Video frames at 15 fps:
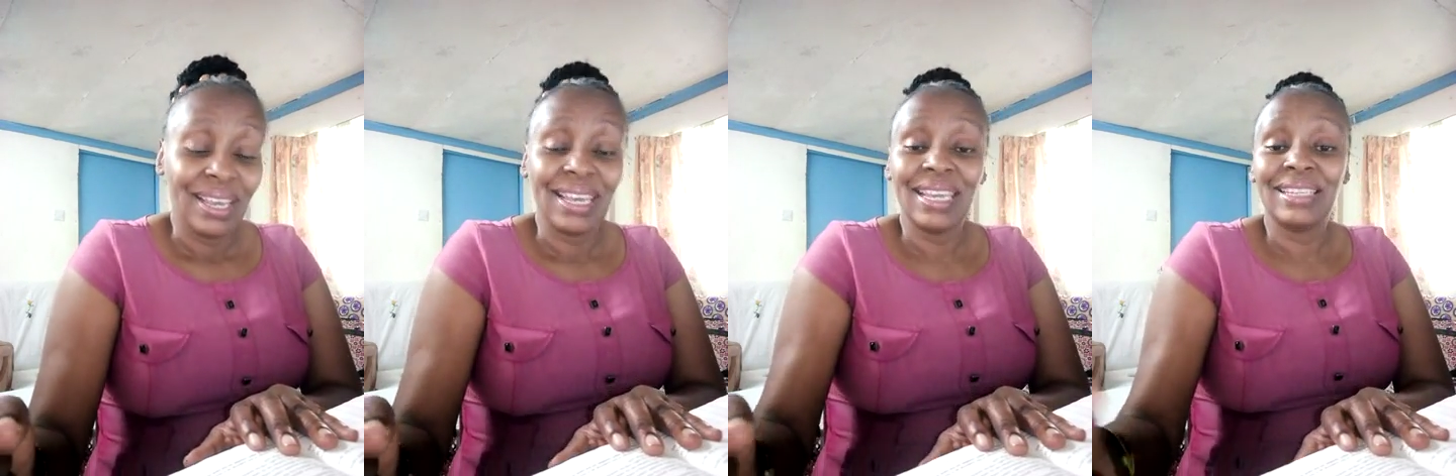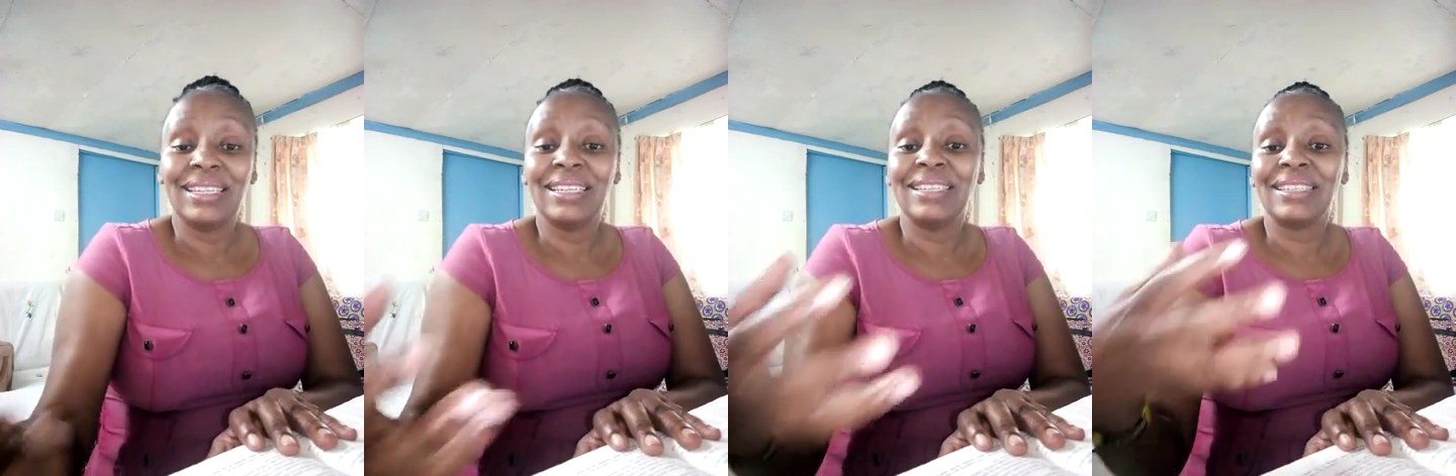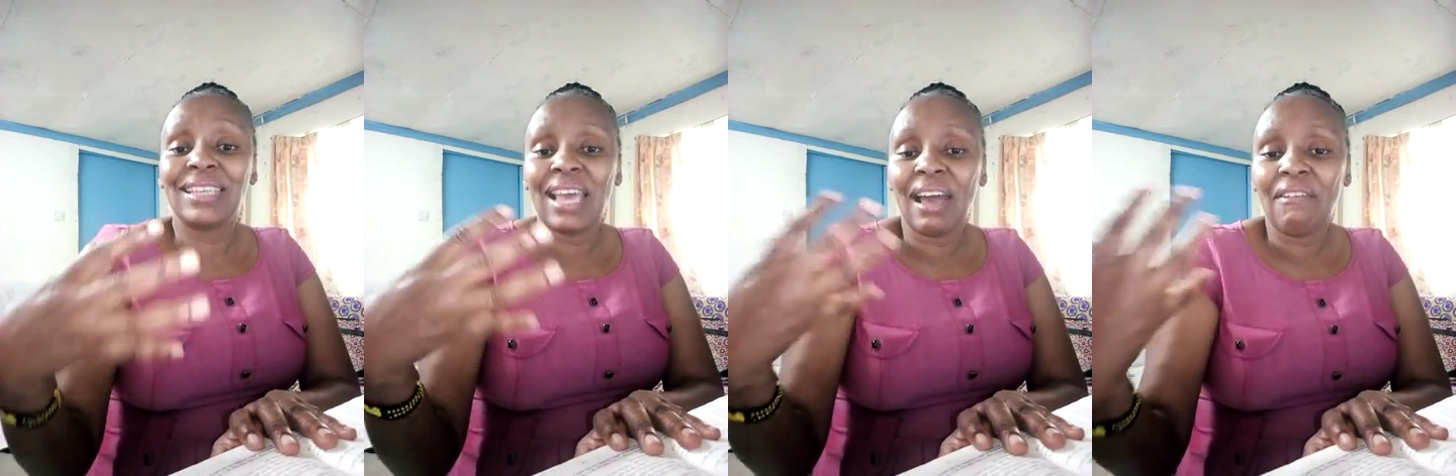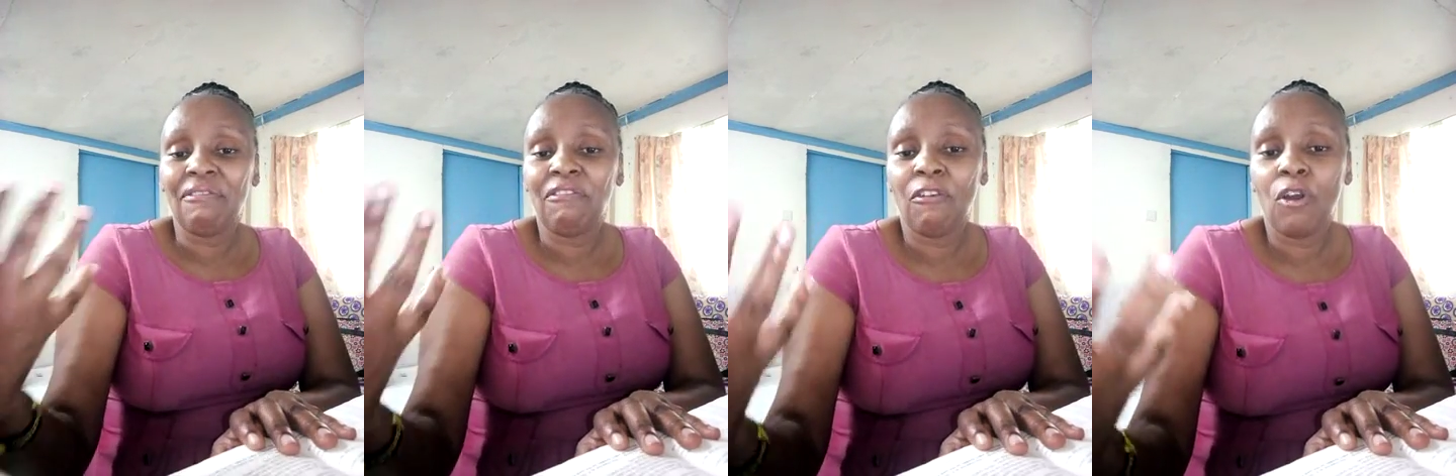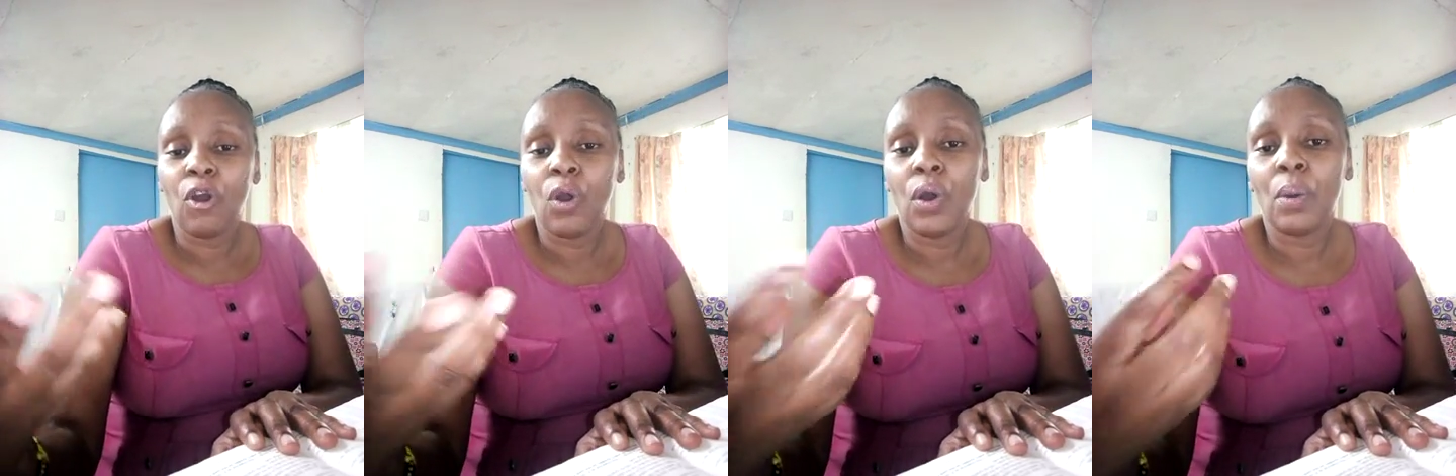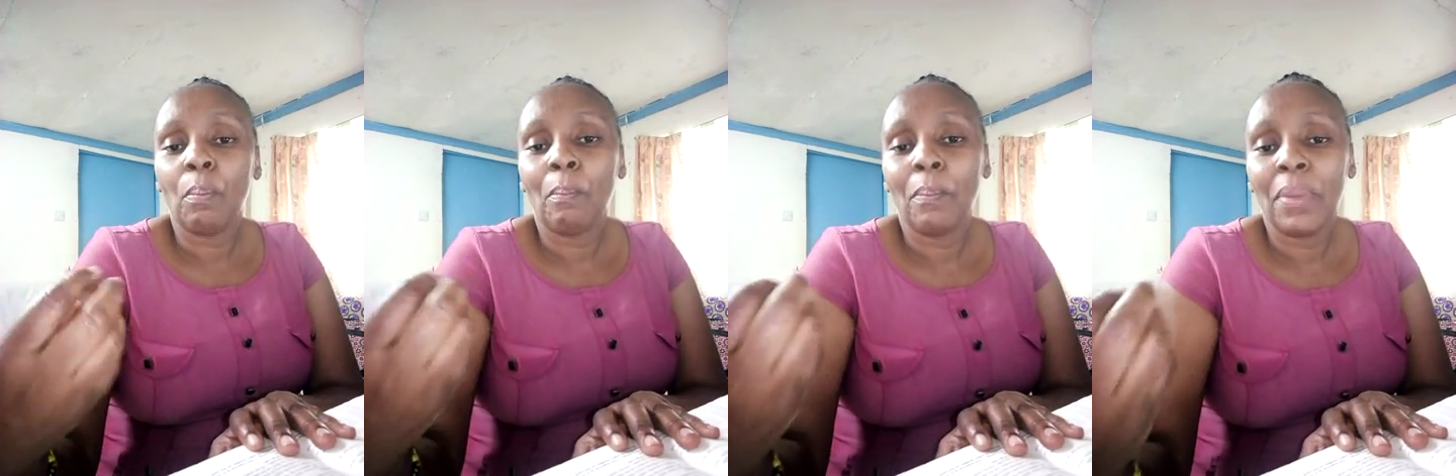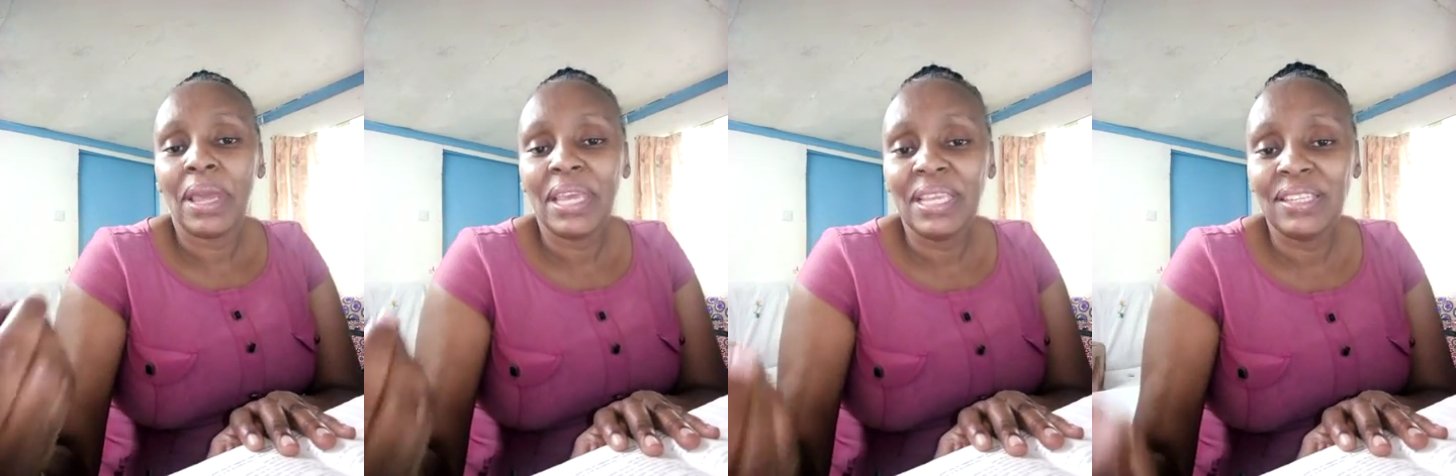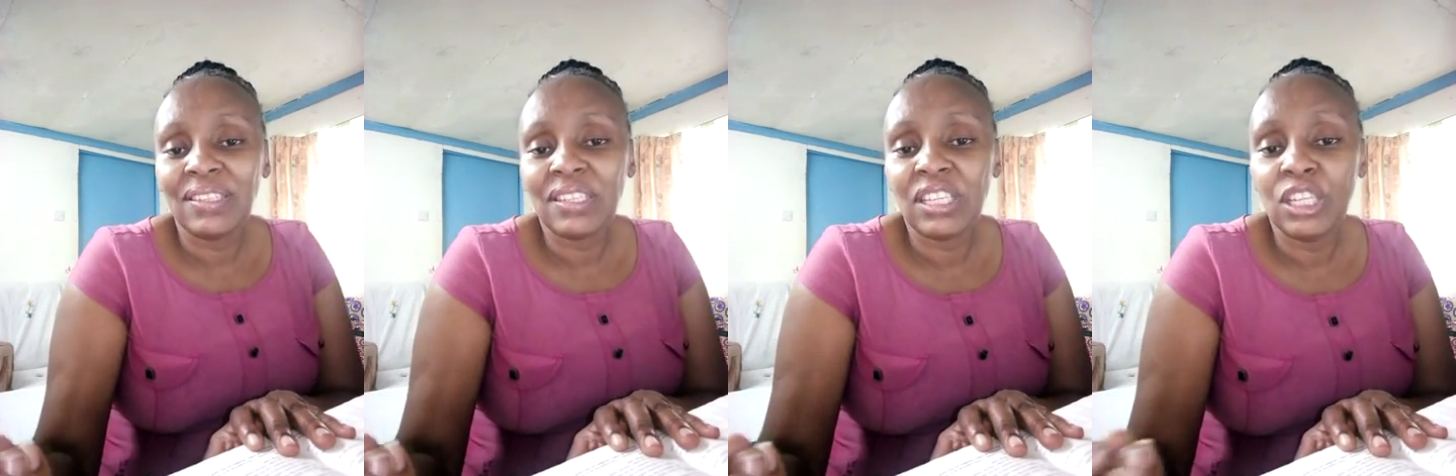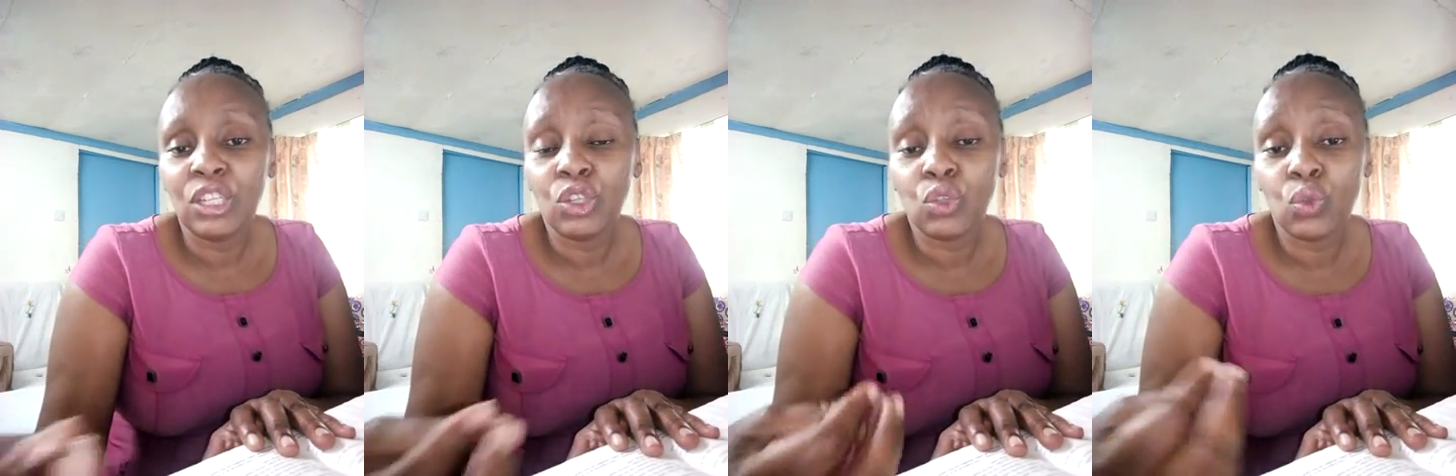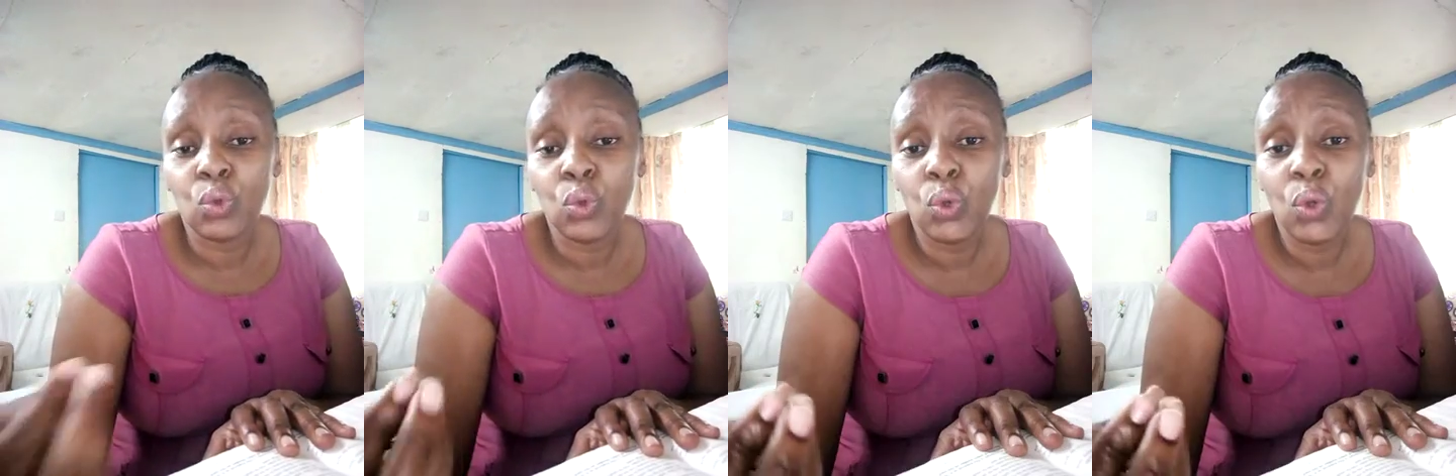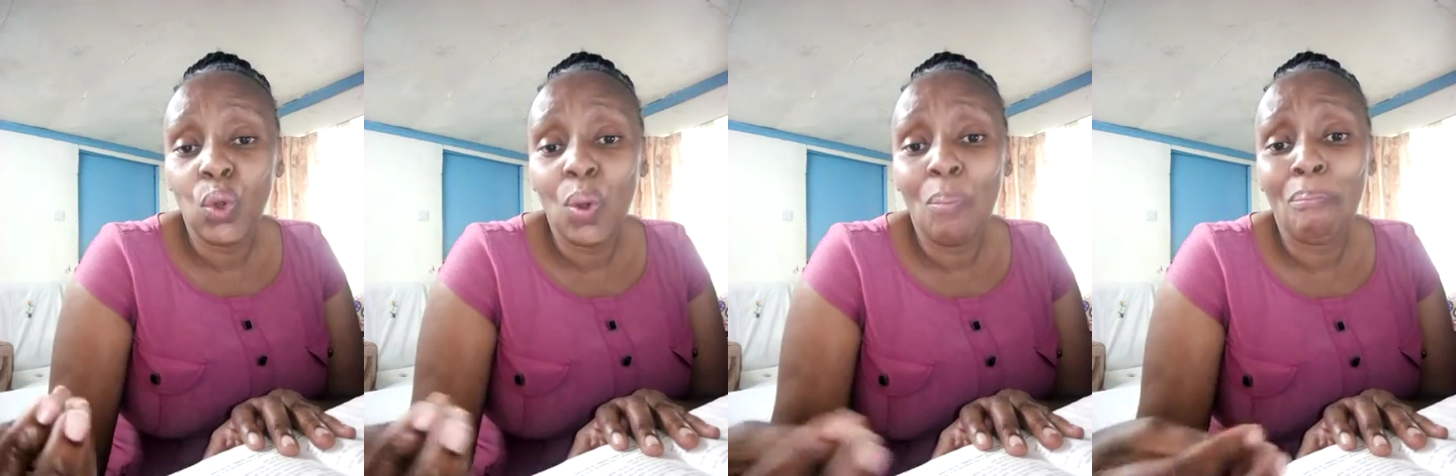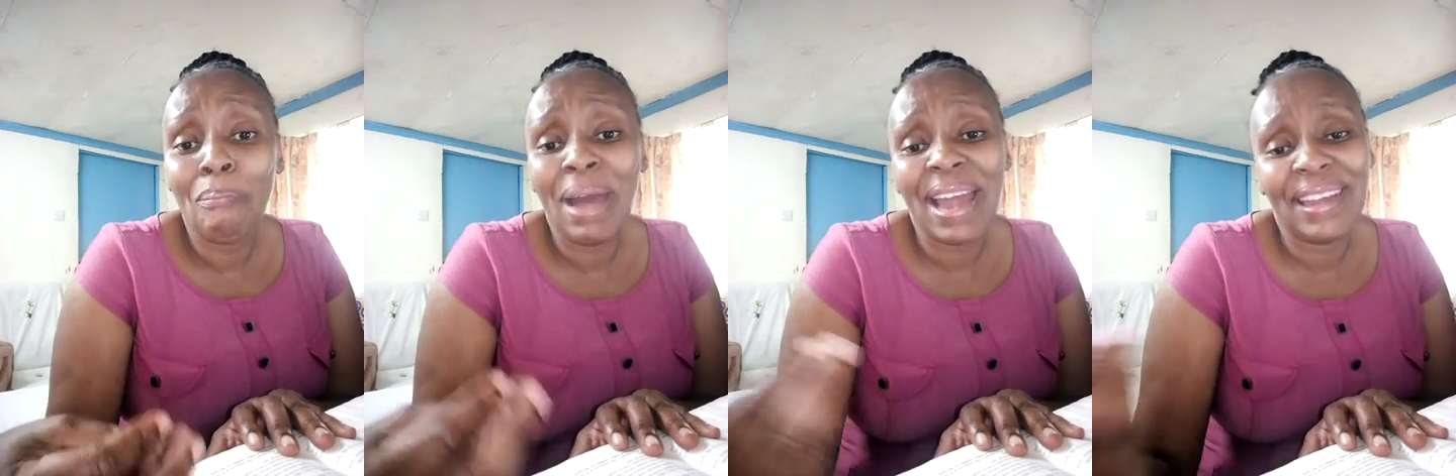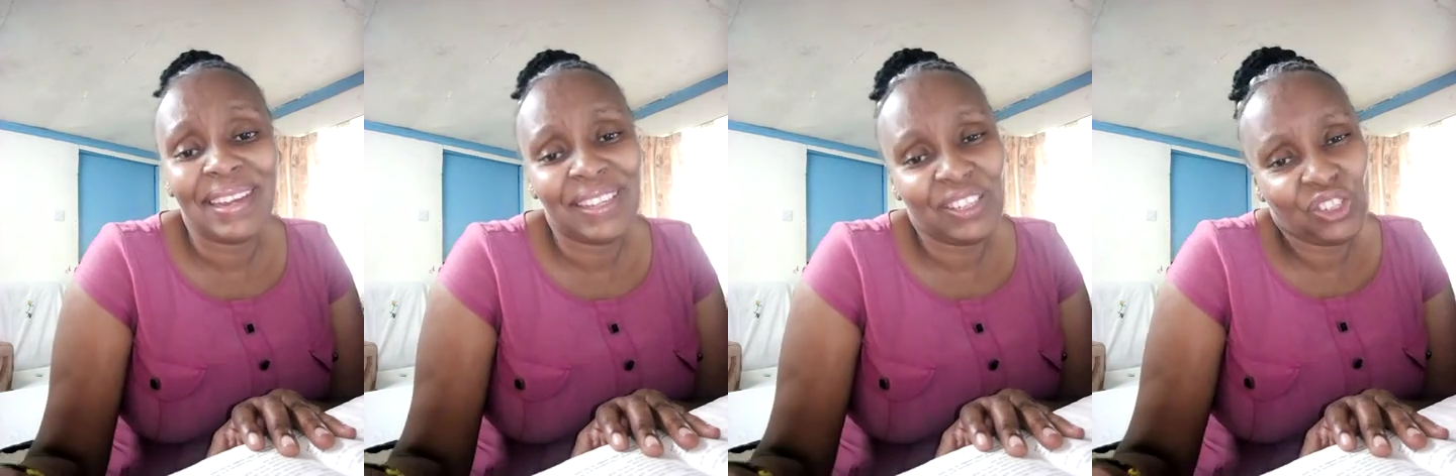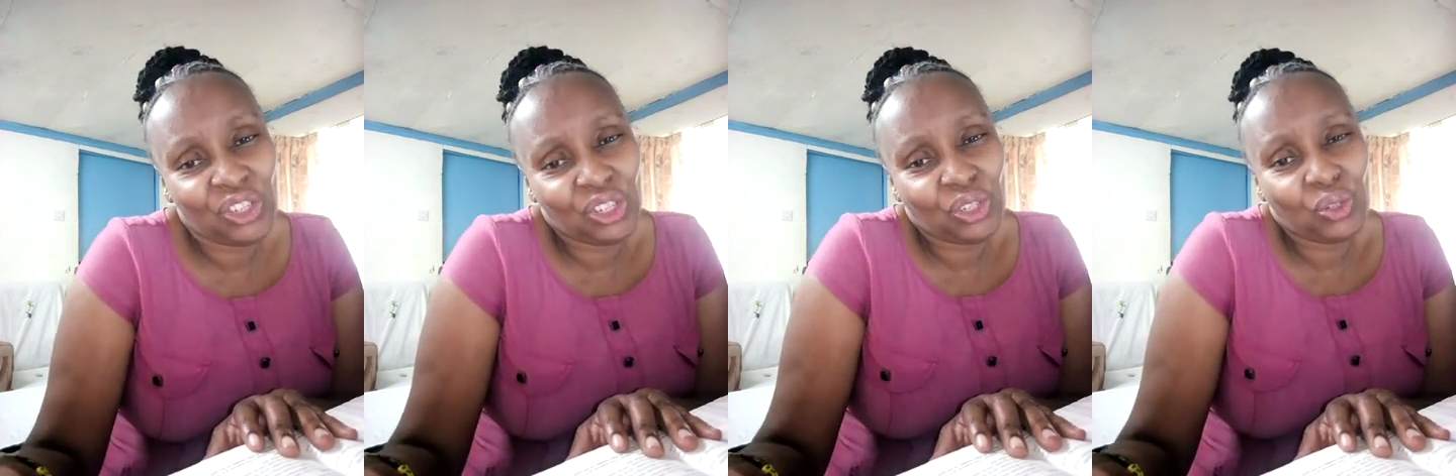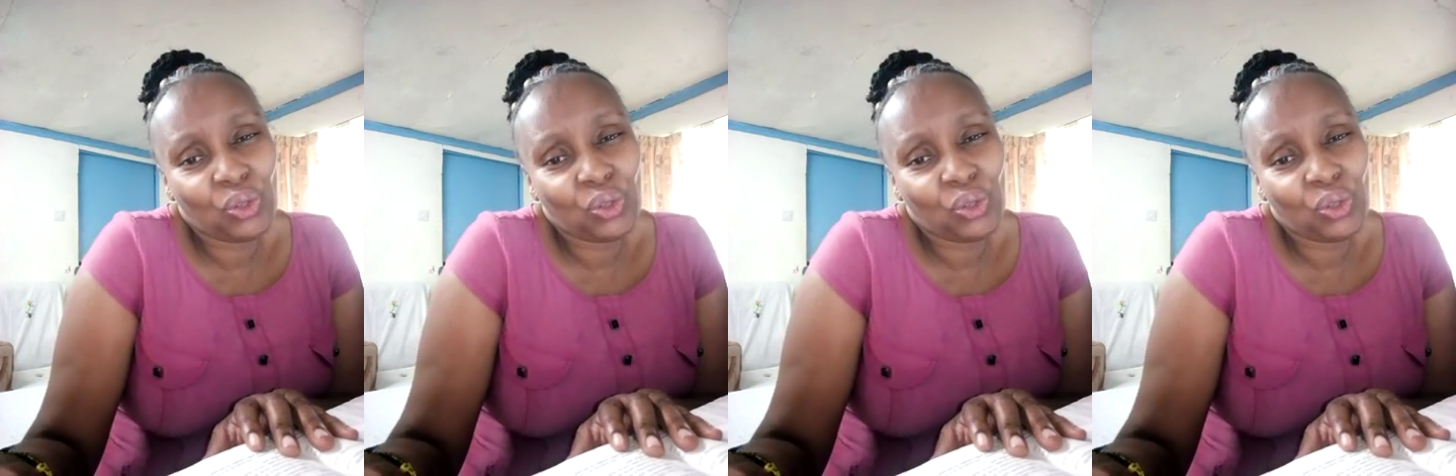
it is therefore easy to manage it.